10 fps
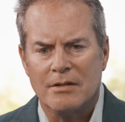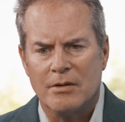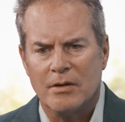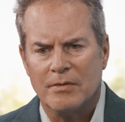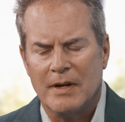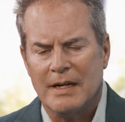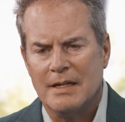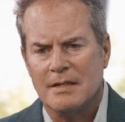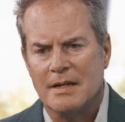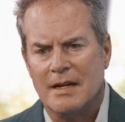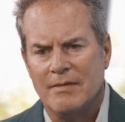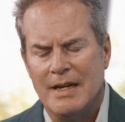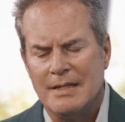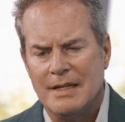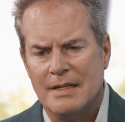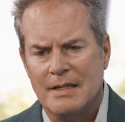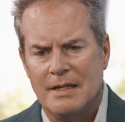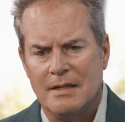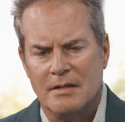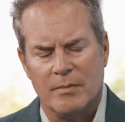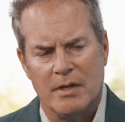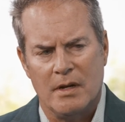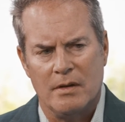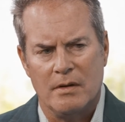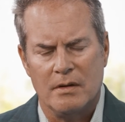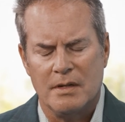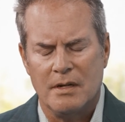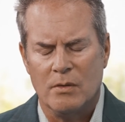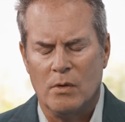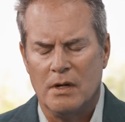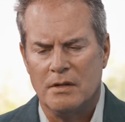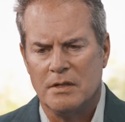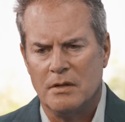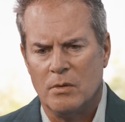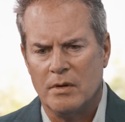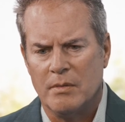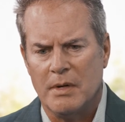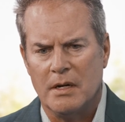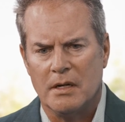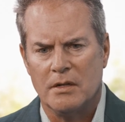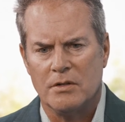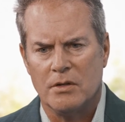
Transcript: certified inside of AT&T and some of the other tier ones in North America.